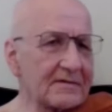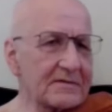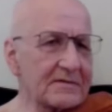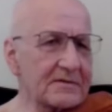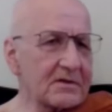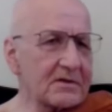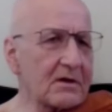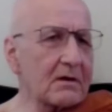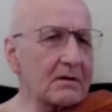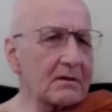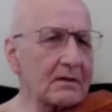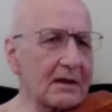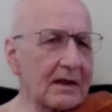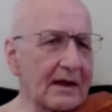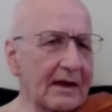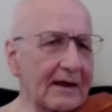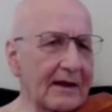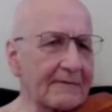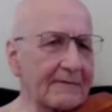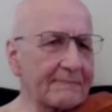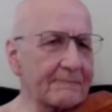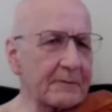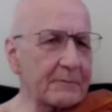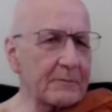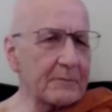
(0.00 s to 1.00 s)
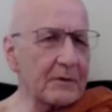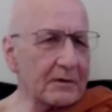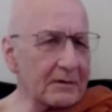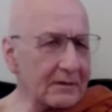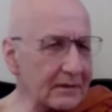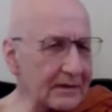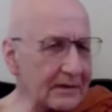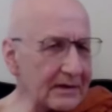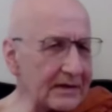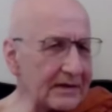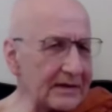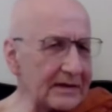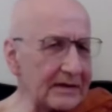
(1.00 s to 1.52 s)
It's not that. I'm not
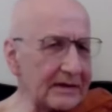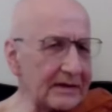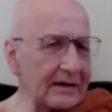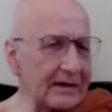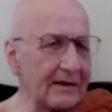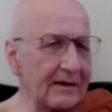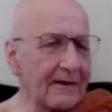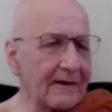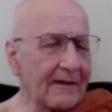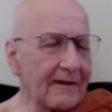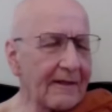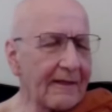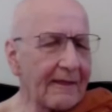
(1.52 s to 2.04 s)
thinking.